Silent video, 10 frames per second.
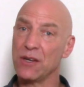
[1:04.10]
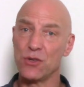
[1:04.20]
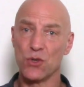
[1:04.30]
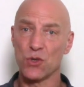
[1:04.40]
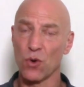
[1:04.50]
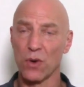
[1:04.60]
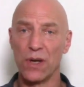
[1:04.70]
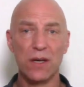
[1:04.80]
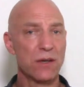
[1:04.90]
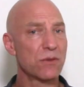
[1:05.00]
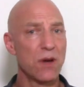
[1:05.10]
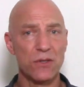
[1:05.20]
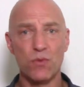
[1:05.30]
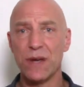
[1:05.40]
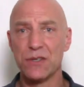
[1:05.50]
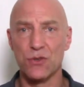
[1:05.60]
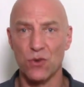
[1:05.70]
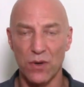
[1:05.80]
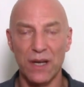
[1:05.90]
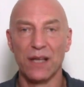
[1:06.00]
story, a sweet
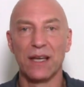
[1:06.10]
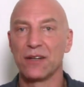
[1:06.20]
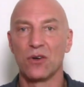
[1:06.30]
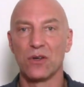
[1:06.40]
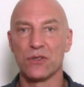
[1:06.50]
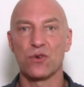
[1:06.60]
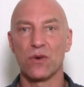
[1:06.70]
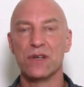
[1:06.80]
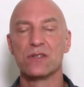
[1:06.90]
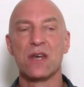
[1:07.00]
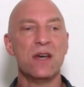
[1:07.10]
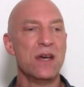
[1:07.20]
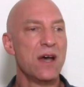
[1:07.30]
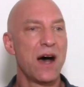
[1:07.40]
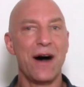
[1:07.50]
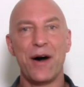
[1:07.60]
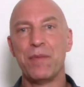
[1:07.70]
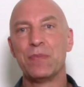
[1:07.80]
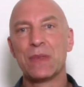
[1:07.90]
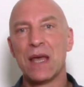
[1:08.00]
story. I like all stories,
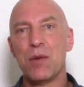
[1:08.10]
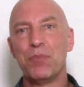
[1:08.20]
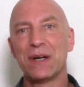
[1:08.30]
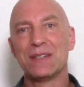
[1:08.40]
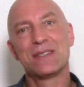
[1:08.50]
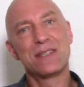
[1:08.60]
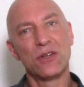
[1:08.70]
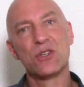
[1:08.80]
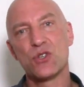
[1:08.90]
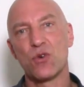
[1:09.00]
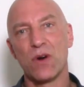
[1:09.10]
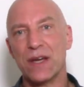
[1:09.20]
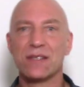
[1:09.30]
but it's still a story.